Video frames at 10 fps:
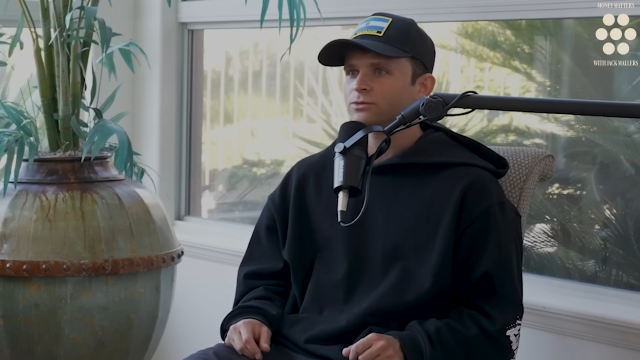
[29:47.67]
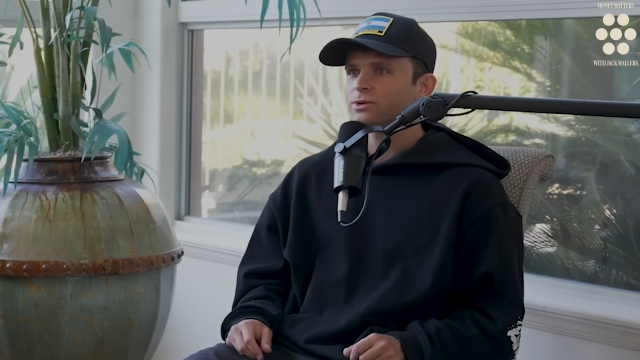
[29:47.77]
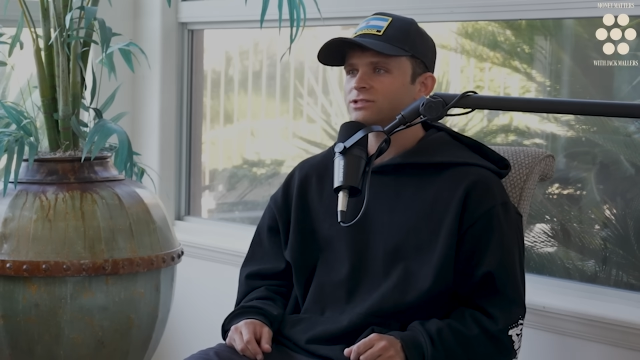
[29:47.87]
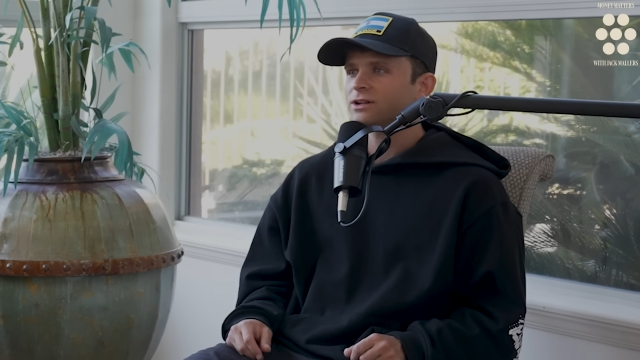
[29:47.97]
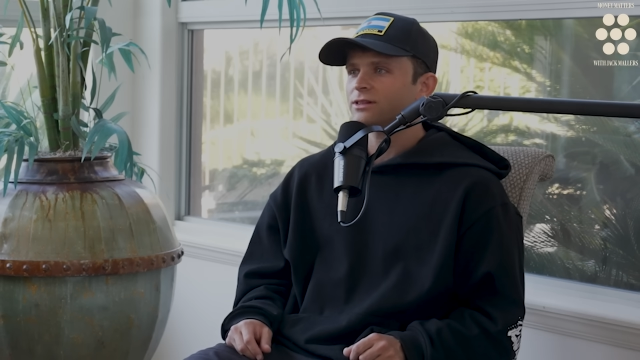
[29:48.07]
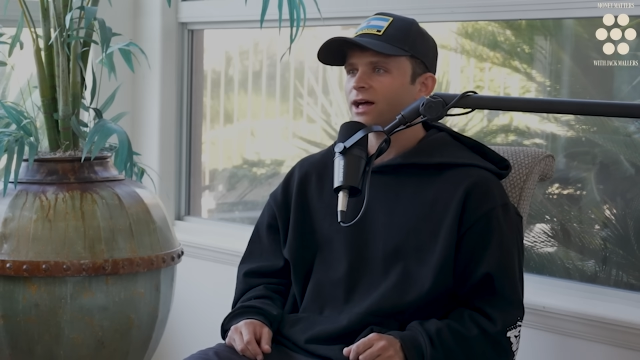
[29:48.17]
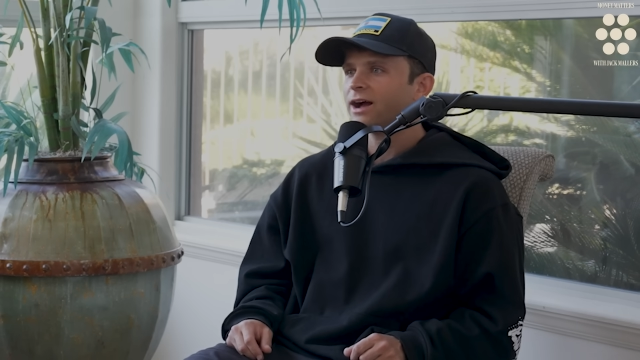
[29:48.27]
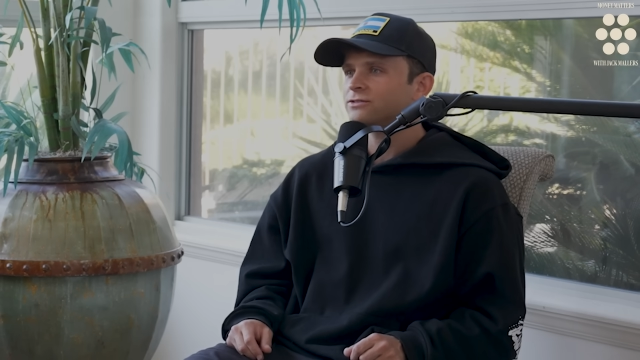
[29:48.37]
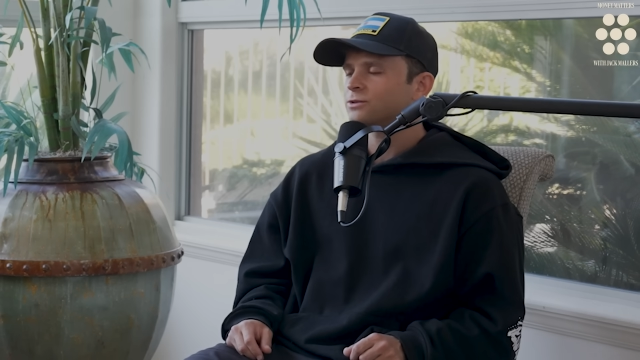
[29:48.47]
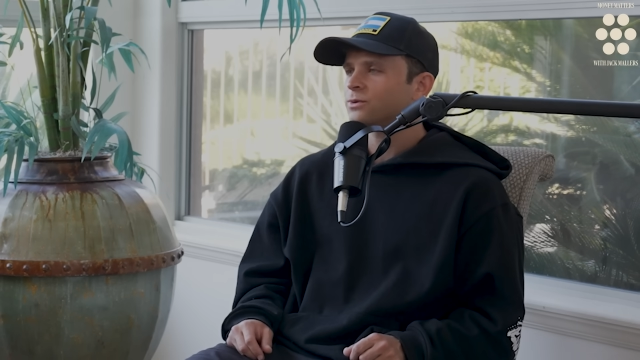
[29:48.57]
that risk their
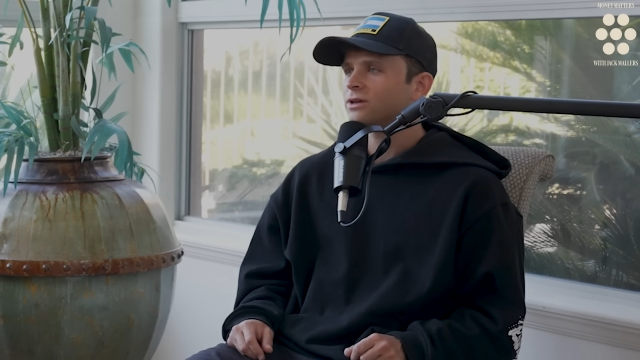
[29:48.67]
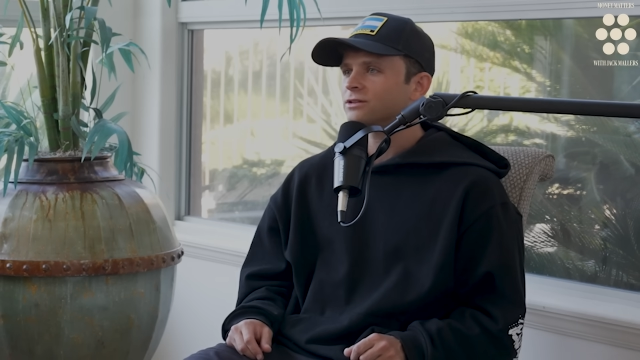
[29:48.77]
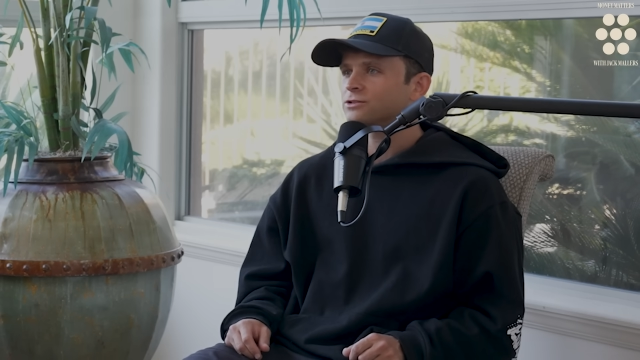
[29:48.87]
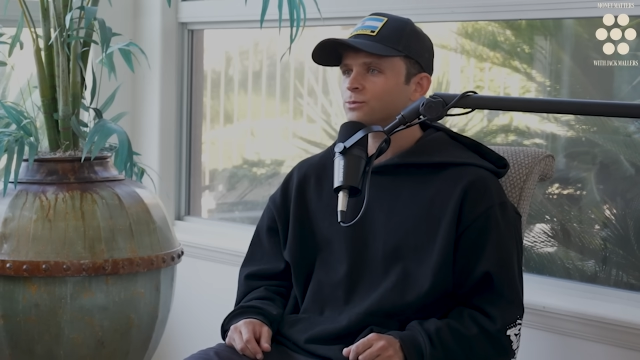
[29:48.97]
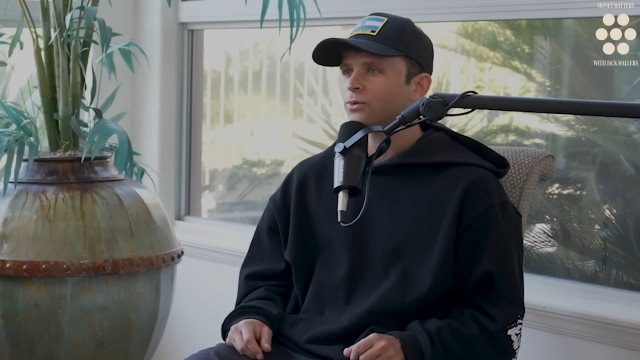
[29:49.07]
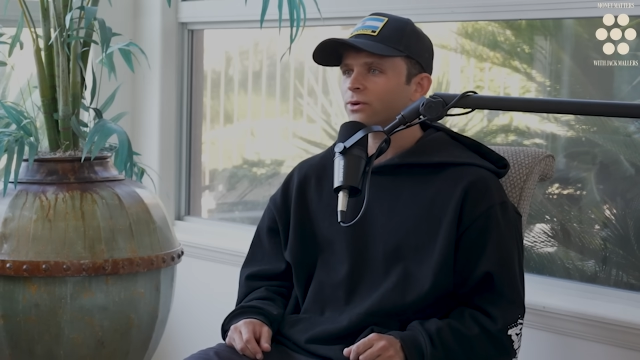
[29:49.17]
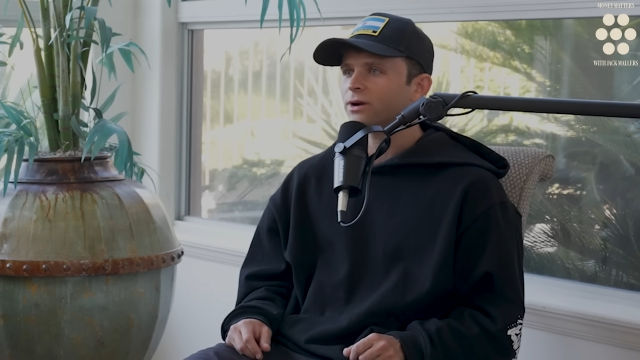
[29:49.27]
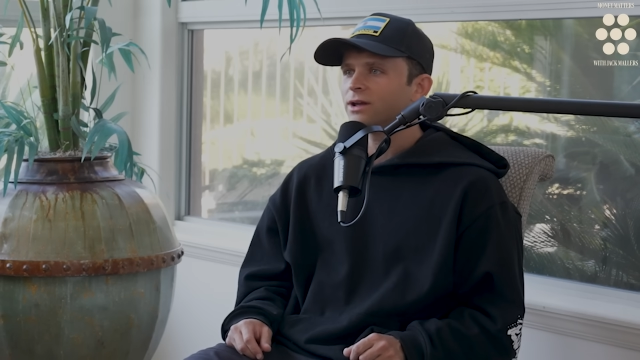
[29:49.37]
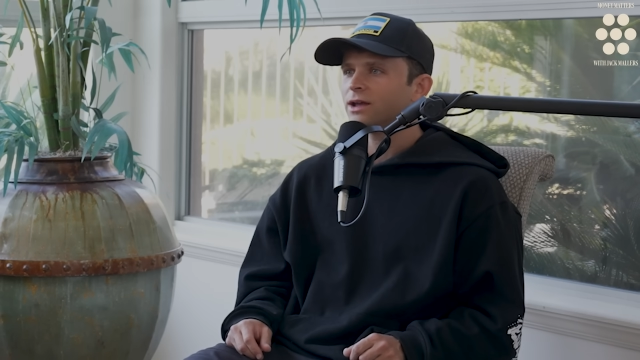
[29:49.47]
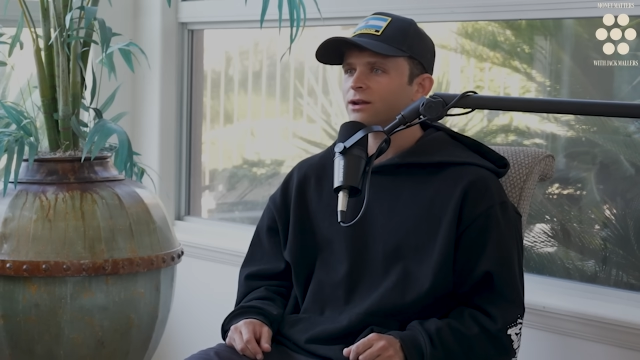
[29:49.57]
lives to play this
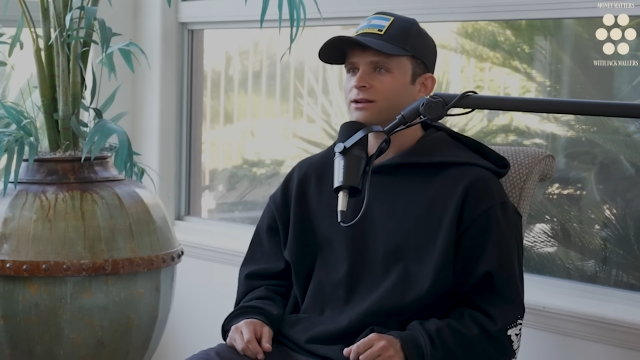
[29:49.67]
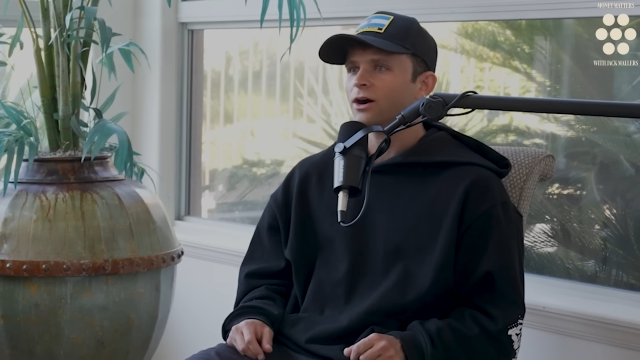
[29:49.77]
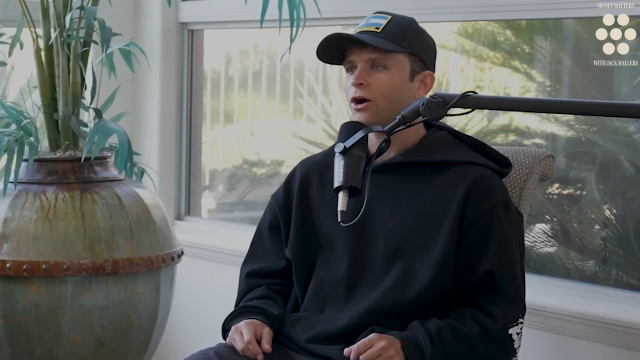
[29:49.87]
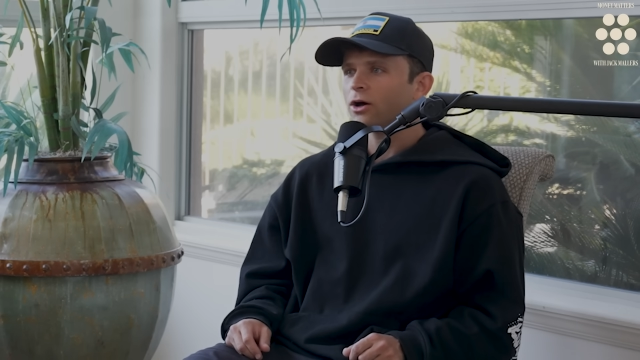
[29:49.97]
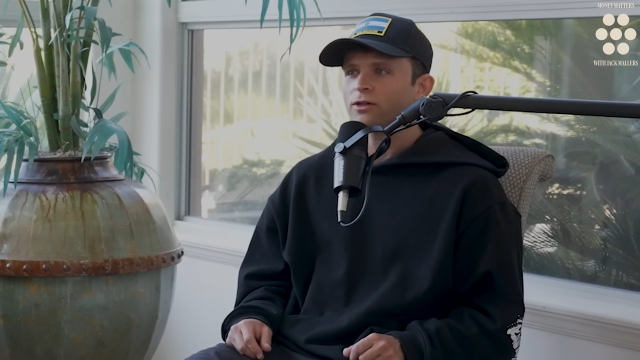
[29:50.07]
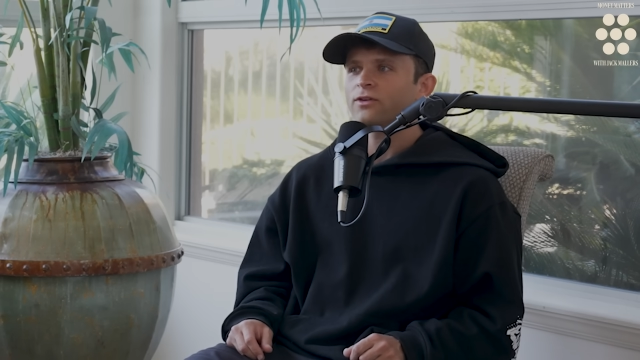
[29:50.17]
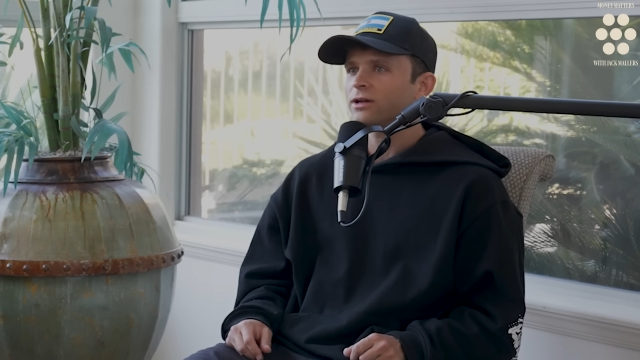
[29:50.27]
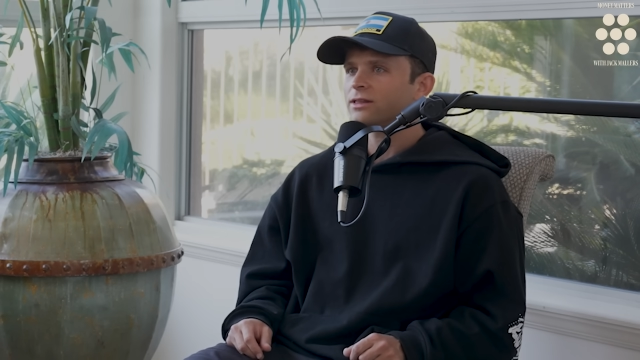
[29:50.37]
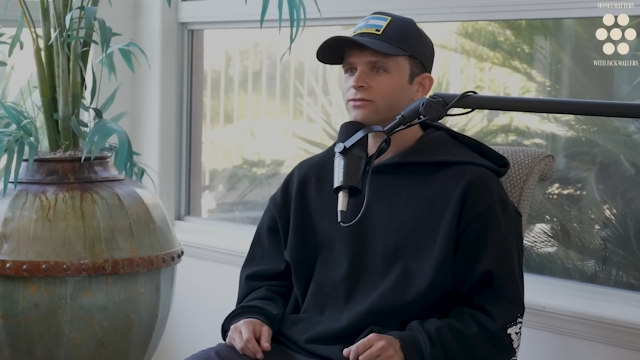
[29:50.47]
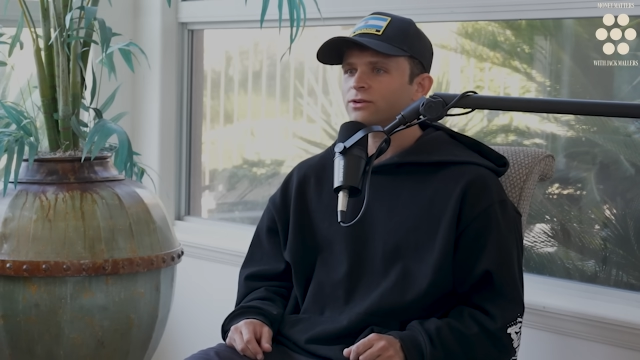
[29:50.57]
sport and in all of
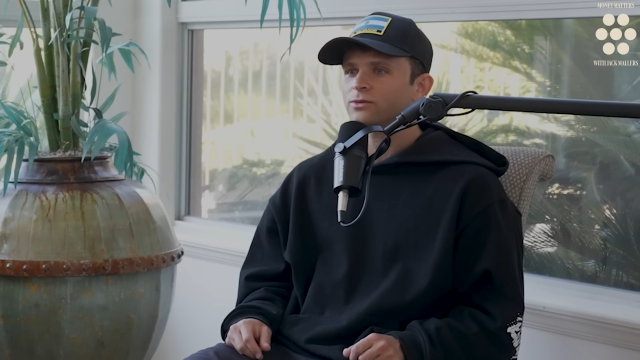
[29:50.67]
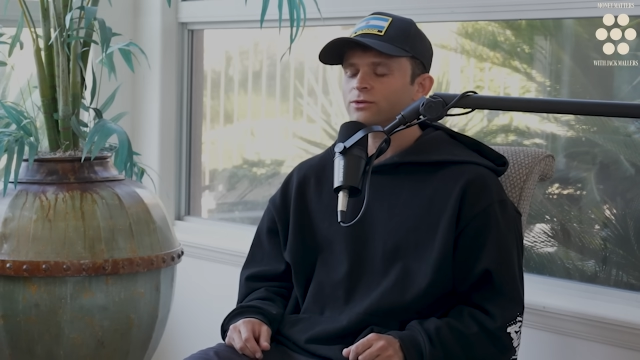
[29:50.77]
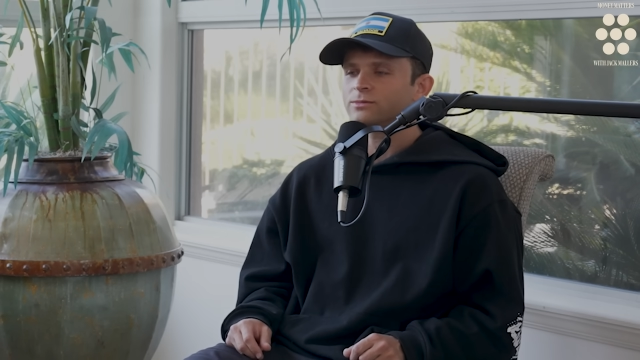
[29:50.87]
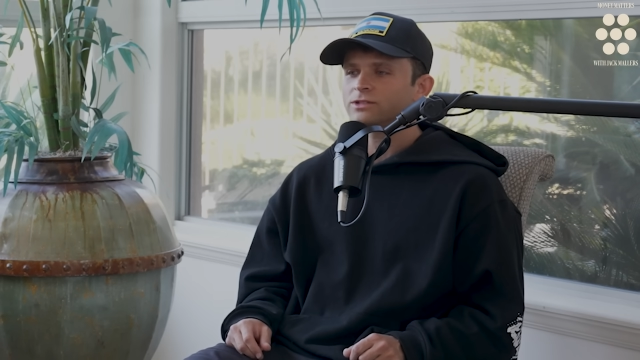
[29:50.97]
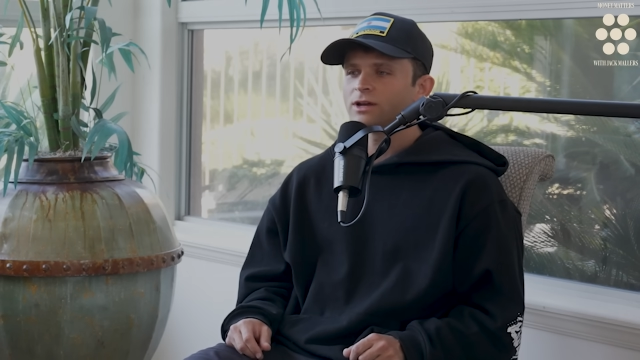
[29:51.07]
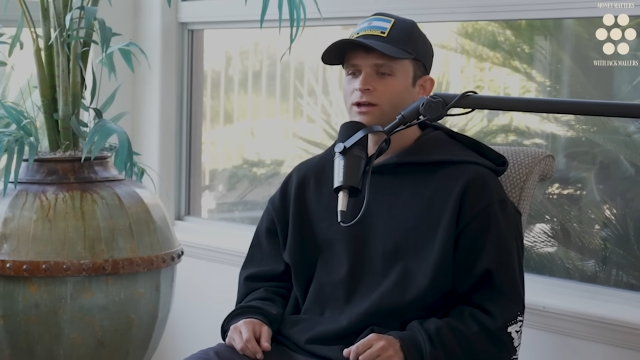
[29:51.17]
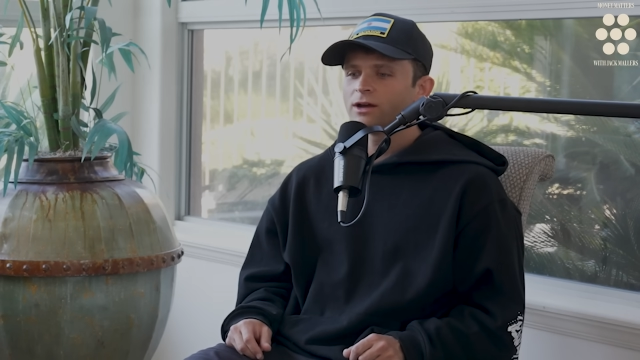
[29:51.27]
our living rooms.